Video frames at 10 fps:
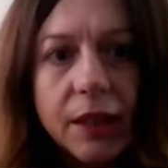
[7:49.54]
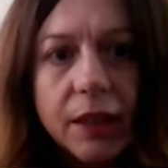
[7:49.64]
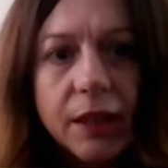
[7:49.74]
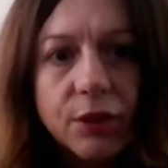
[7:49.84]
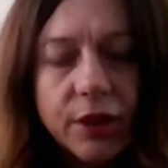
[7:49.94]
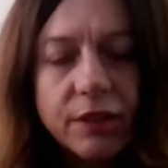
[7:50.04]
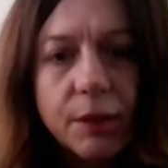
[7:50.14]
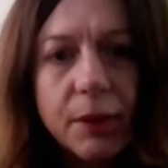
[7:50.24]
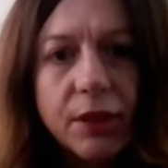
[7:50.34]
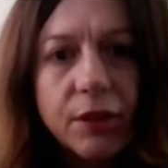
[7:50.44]

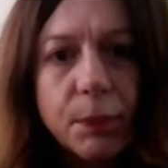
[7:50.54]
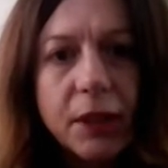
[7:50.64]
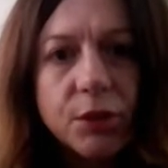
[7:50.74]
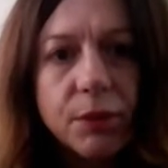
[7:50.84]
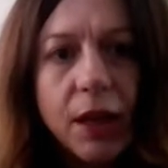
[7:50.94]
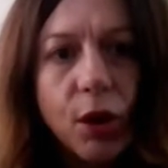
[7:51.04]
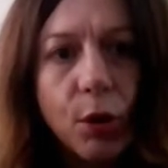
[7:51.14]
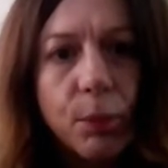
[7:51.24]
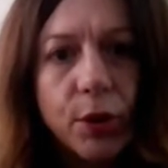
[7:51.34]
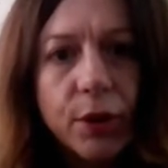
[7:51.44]
interesting, because that
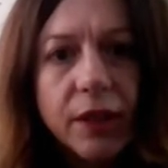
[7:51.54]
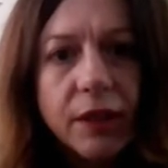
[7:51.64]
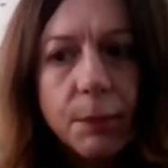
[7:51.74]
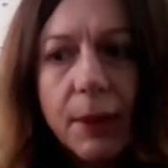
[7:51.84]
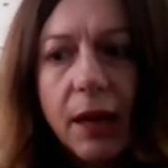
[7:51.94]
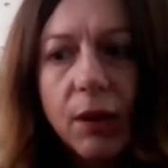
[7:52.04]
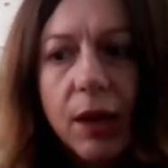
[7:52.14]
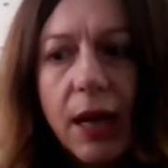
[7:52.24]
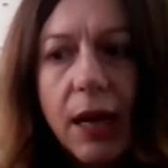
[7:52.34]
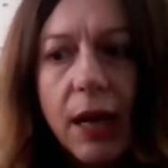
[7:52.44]
whole book is
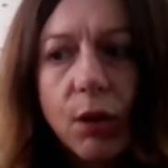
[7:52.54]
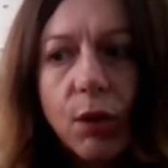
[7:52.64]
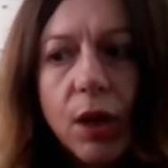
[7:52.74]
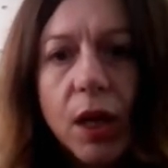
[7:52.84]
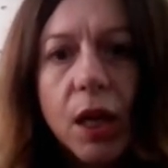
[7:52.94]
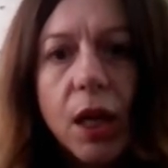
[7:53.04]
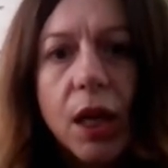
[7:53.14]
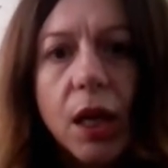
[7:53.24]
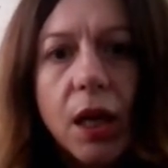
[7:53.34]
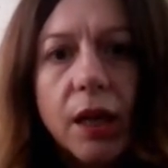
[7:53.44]
about how
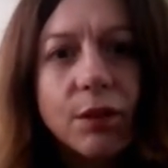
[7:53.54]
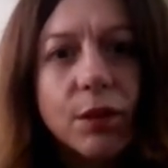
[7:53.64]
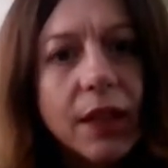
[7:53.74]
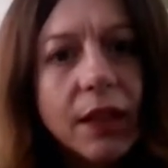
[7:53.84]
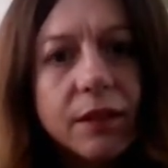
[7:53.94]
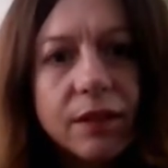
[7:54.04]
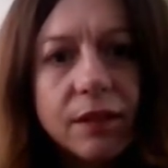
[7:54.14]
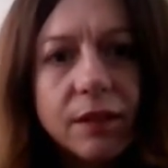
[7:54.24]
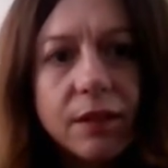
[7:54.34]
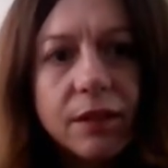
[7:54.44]
it's not that
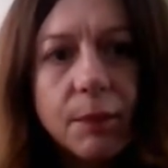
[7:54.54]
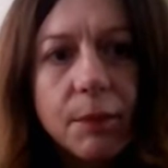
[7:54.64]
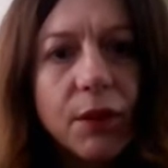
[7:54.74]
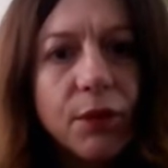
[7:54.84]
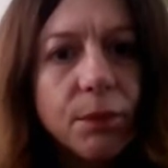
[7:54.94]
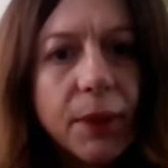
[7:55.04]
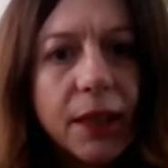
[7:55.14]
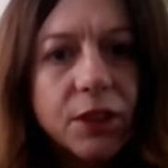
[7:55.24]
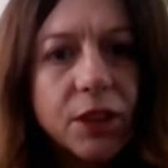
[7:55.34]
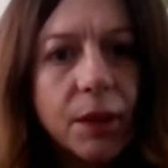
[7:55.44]
dissimilar from
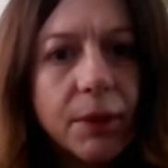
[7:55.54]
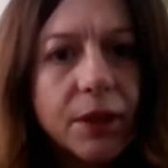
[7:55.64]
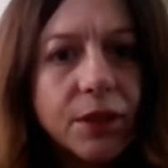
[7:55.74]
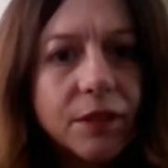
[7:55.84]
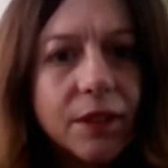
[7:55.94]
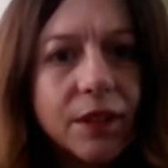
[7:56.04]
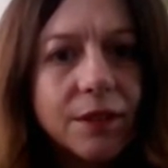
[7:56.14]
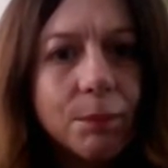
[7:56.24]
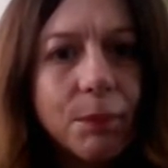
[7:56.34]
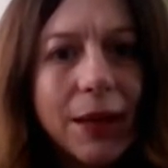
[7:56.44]
Bachelard, because
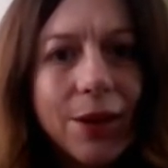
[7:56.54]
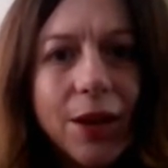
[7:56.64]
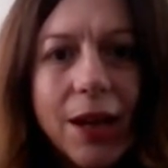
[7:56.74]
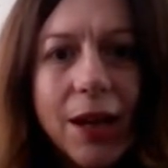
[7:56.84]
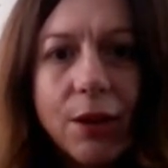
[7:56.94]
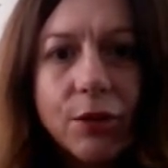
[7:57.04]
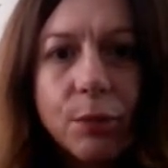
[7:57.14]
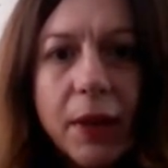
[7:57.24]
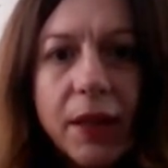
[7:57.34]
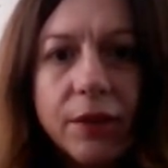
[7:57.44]
it's about how
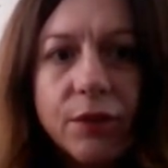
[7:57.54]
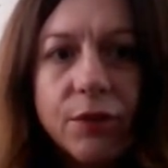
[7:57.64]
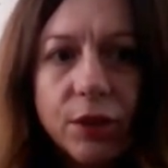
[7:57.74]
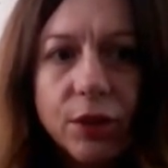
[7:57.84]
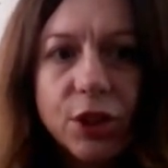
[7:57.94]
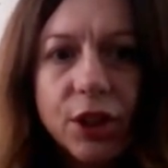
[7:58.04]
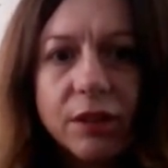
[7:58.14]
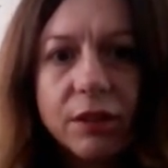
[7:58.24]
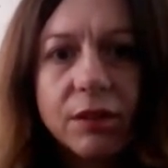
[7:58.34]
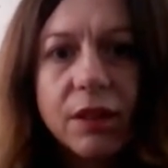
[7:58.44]
space
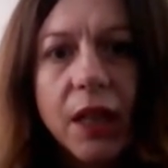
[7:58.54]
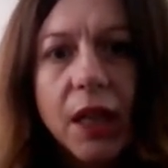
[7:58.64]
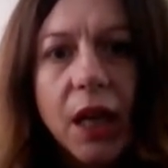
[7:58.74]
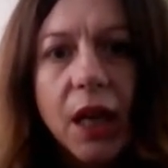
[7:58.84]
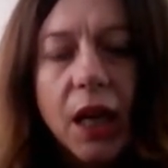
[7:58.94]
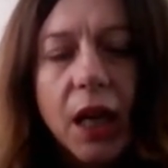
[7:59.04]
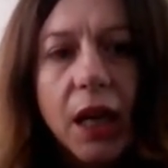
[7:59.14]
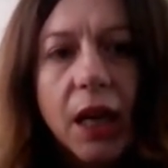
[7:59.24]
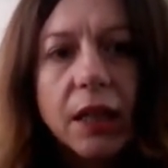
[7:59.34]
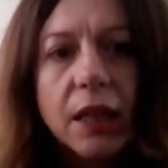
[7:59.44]
functions,
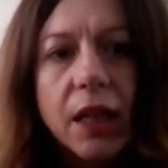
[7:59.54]
and